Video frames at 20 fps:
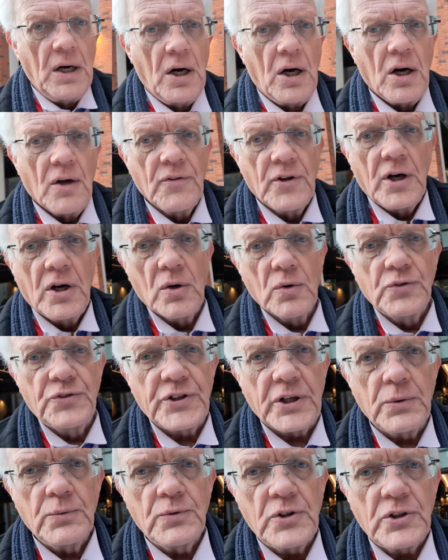on the whole,
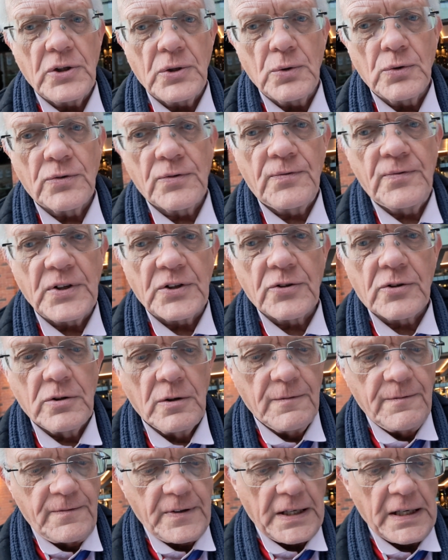don't use
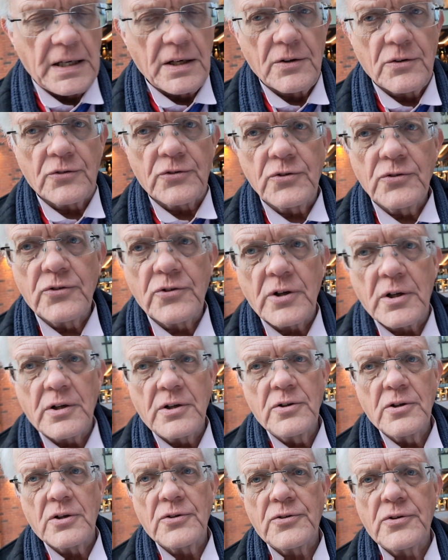physical violence, and
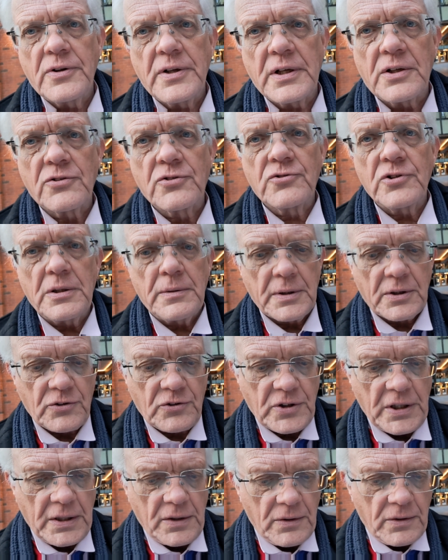certainly not to the extreme
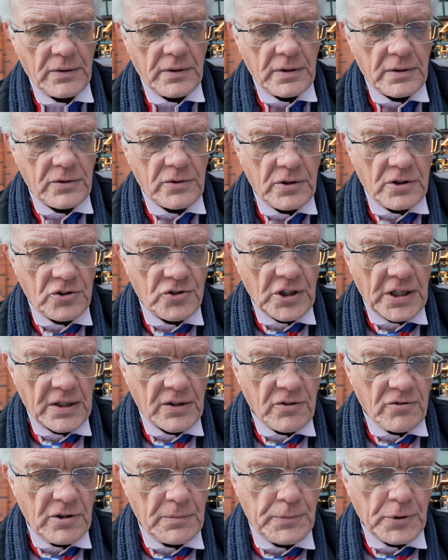extent that
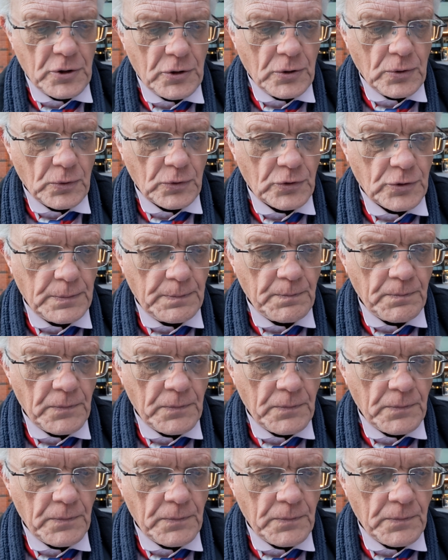Jack the Ripper used.